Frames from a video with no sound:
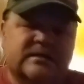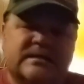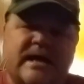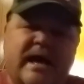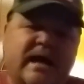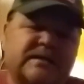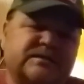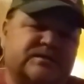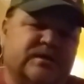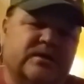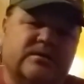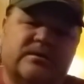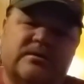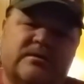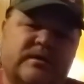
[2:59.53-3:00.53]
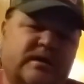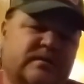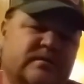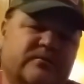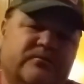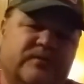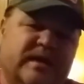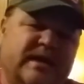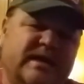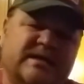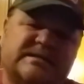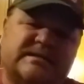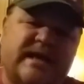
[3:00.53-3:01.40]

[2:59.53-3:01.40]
Tides turn and the flare